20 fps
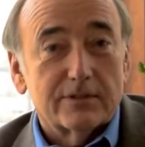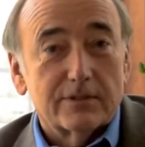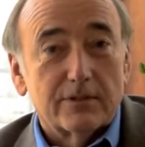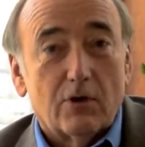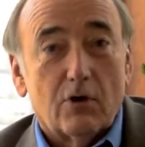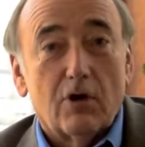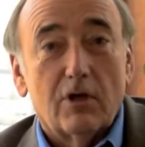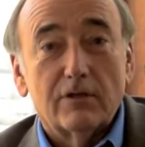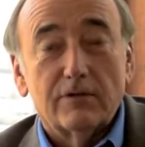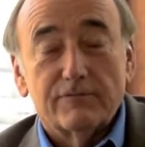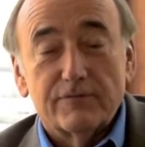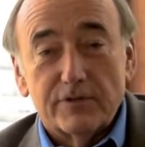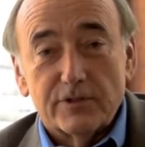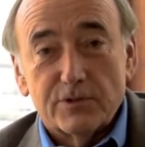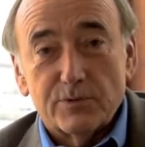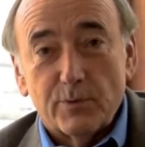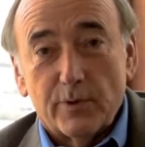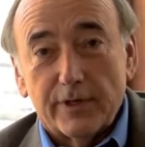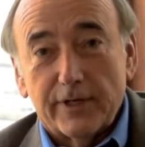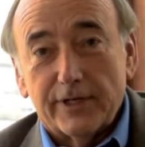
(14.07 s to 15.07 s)
all of
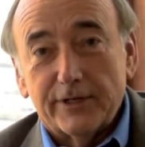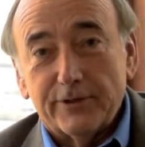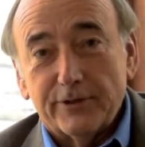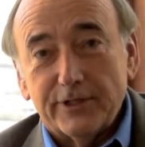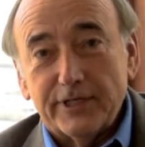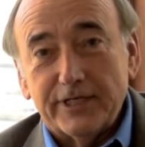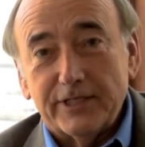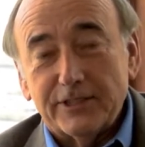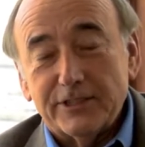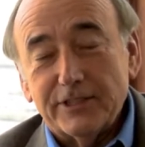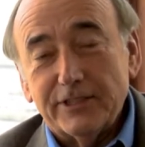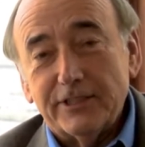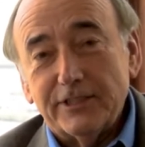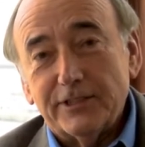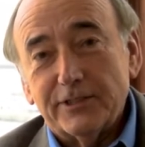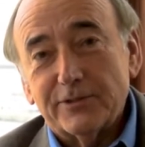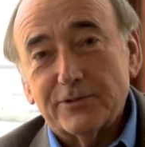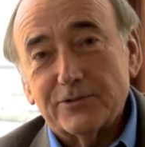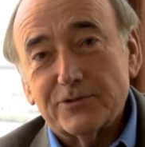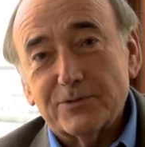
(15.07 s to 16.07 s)
these 118
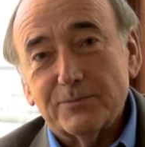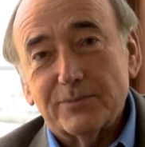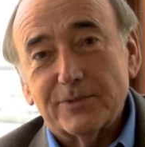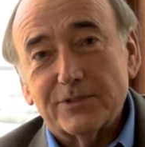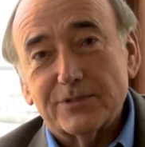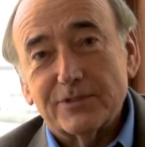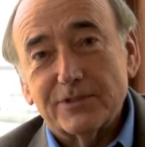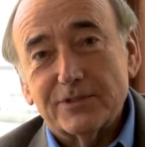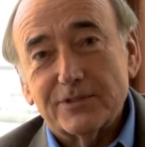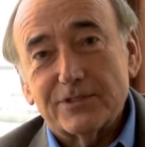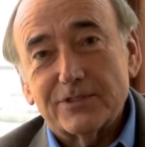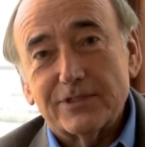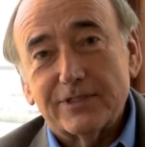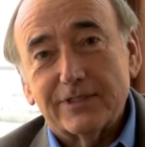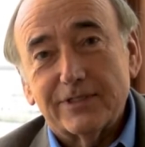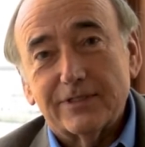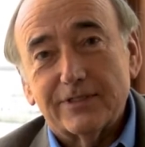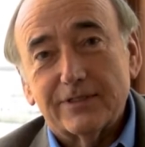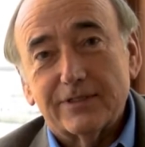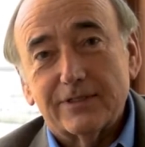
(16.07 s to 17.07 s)
years in business,
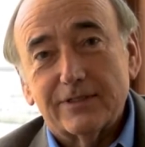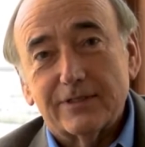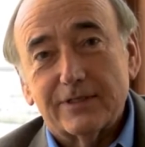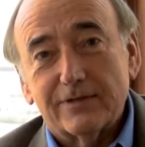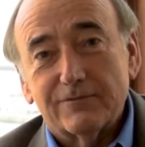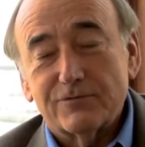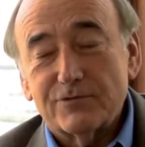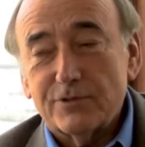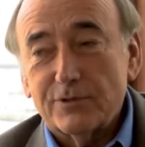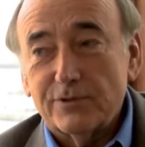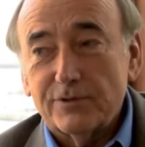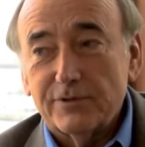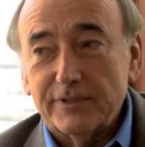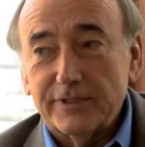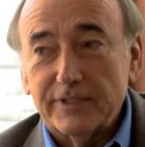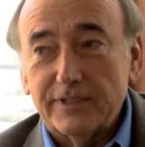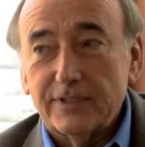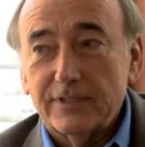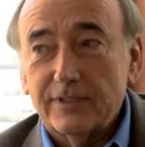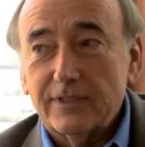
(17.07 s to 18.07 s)
and have
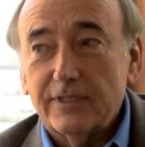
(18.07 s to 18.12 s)
certainly